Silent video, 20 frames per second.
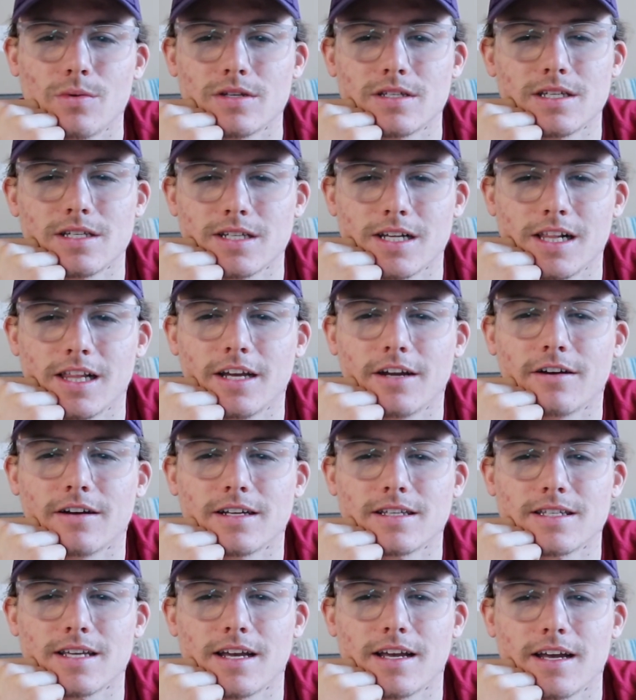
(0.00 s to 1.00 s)
wasn't as
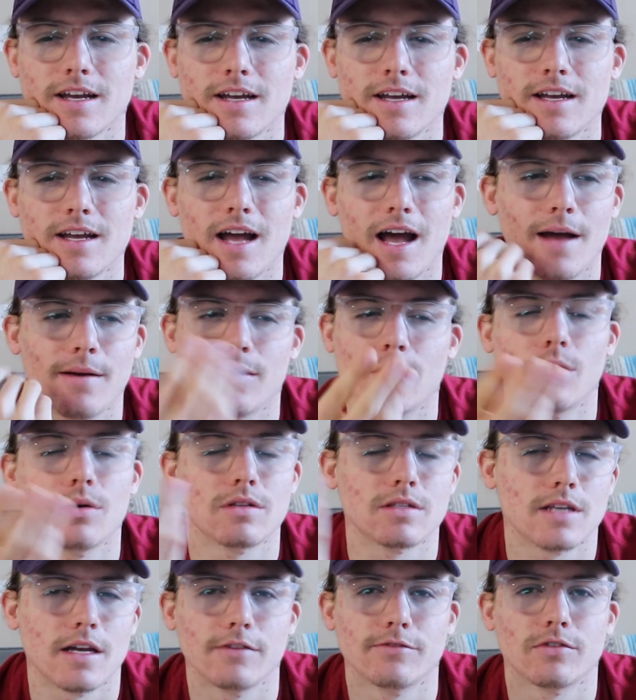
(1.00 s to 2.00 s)
clear, and it's like, I'll
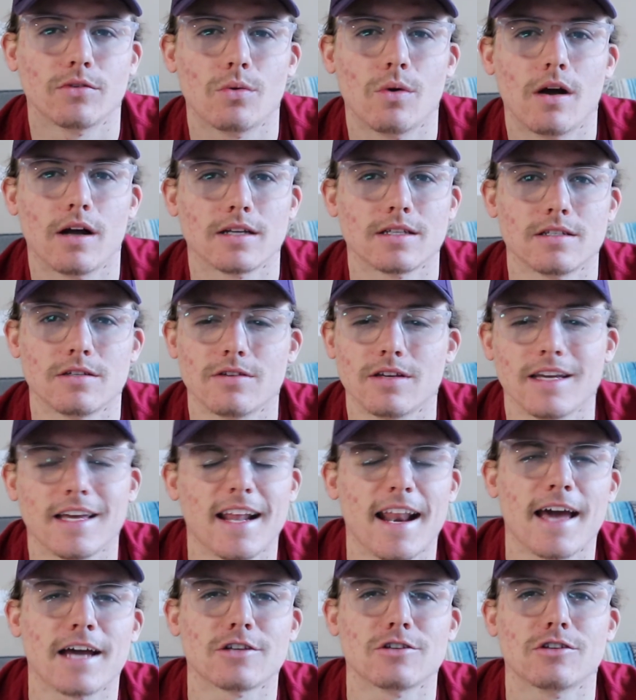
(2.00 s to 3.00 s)
go outside for walks. You
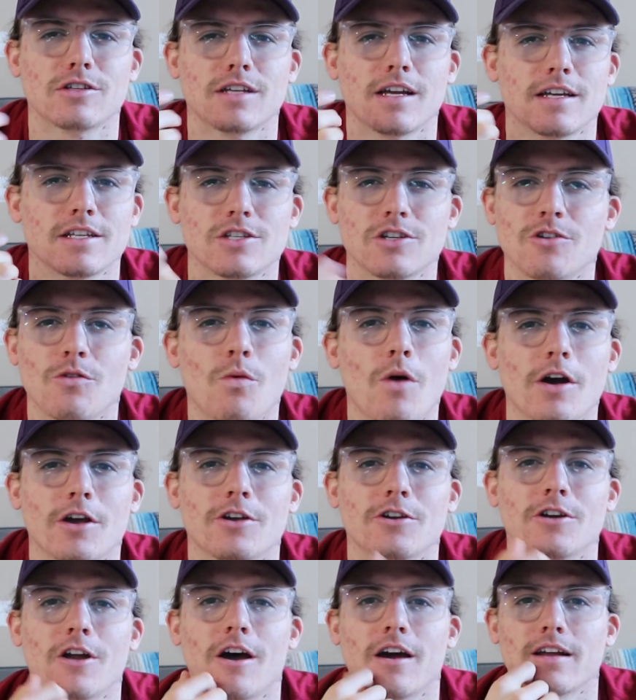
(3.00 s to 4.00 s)
can get exercise. You can
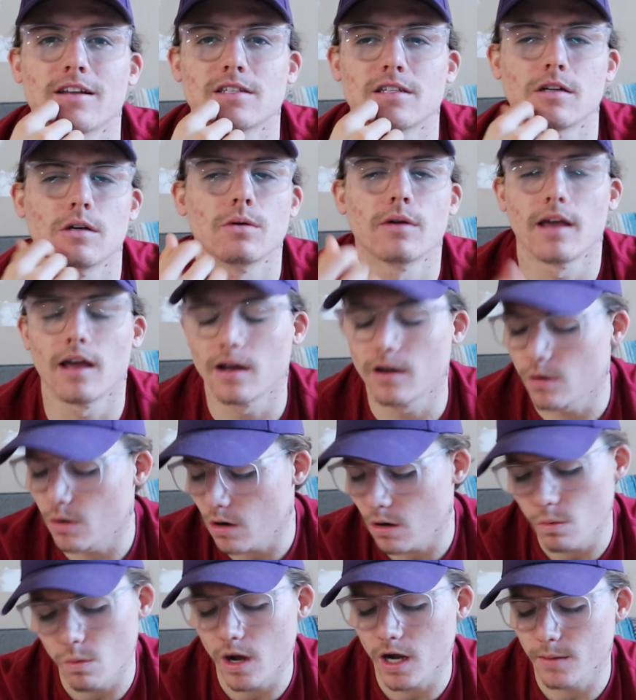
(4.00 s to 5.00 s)
walk your dog. It's like, okay, I'll
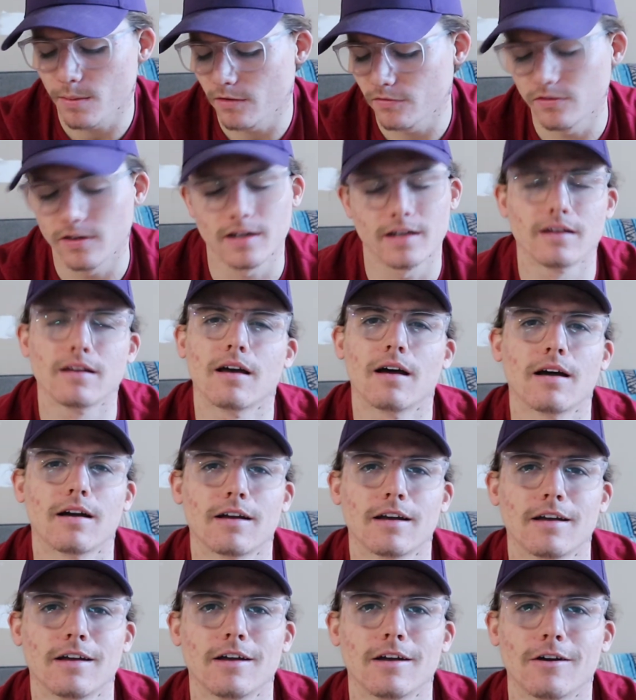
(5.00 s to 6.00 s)
go out and walk my fucking
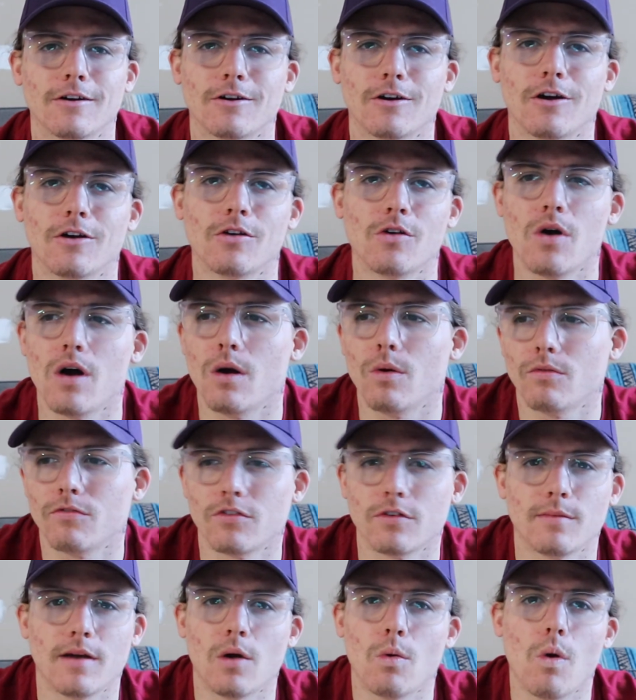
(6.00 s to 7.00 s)
dog, or I'll go
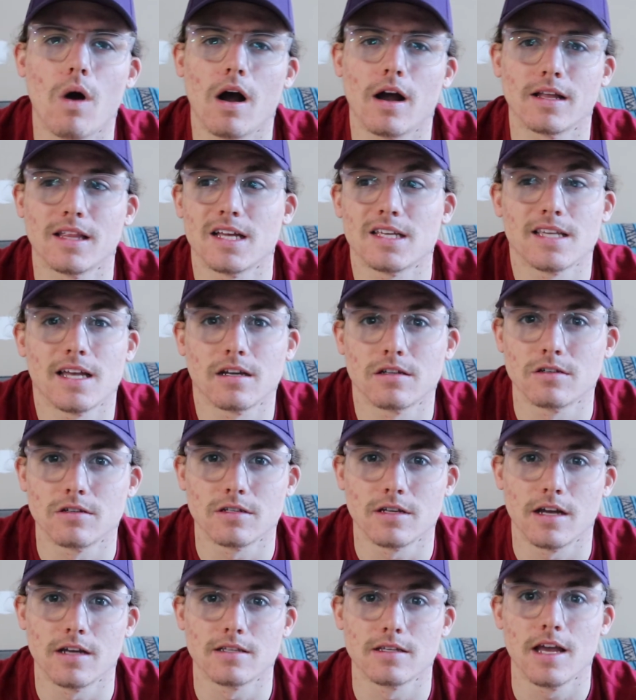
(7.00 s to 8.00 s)
out for my walk. That's
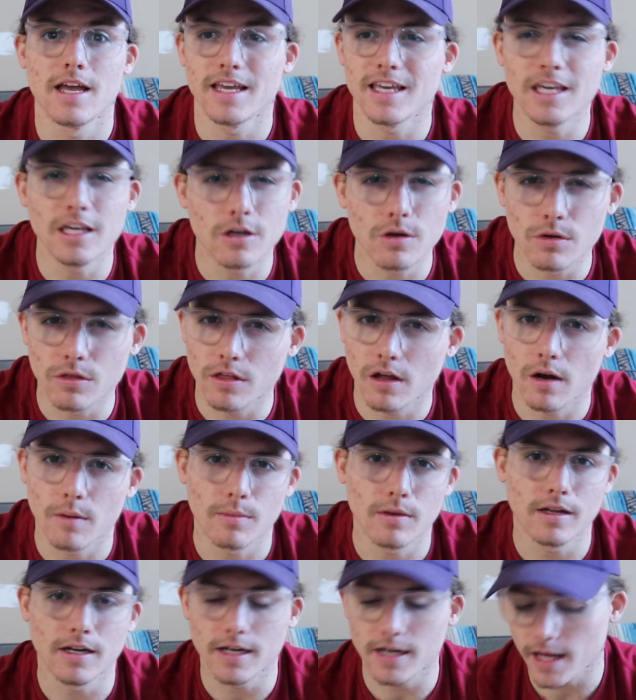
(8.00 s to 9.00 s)
exercise.
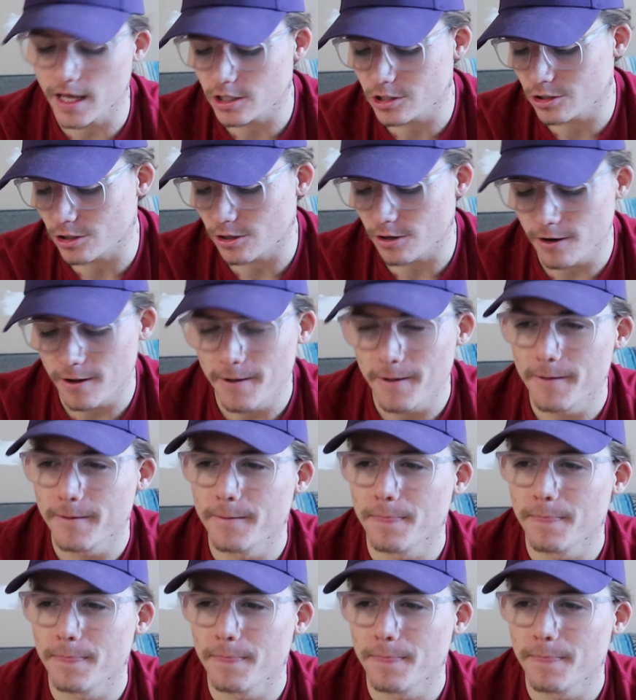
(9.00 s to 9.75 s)
Ecotherapy into nature.